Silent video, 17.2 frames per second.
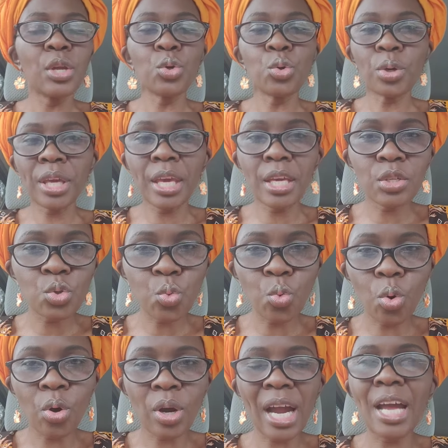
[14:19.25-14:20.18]
you can't
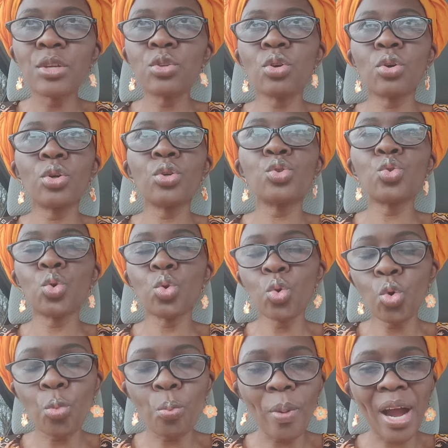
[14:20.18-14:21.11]
walk, and you're going to
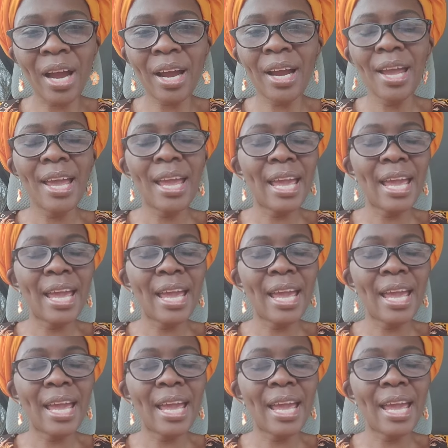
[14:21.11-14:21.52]
look back